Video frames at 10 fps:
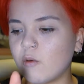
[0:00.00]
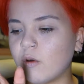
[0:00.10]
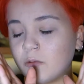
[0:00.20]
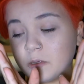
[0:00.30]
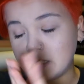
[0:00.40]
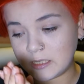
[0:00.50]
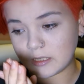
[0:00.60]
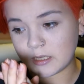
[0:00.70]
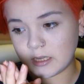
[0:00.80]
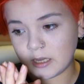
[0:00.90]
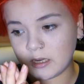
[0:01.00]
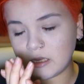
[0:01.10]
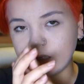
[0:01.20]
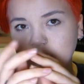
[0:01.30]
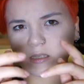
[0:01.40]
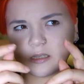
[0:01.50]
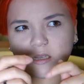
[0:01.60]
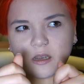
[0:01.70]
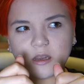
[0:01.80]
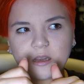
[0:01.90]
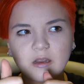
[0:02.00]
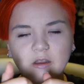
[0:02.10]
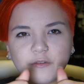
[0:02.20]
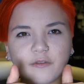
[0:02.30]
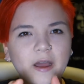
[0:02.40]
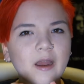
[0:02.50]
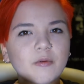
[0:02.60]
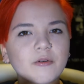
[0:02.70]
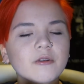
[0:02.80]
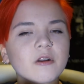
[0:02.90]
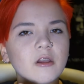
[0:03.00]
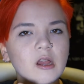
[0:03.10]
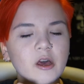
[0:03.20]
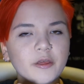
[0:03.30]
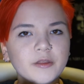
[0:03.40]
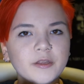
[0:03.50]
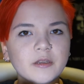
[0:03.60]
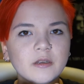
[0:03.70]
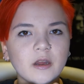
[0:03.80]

what was in the kit is a fiber cloth.